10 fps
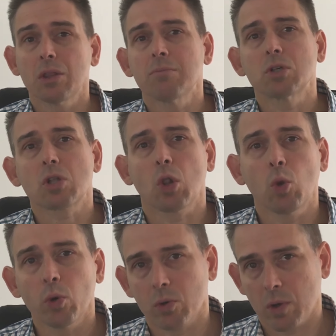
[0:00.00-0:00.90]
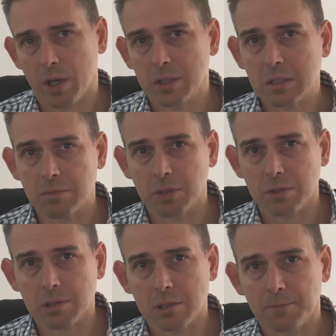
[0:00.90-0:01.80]
the most loyal
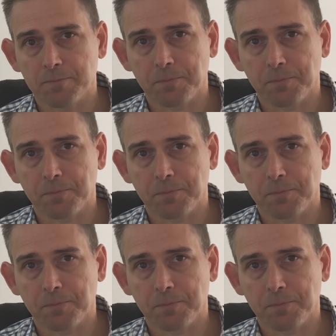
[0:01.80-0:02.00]
customers,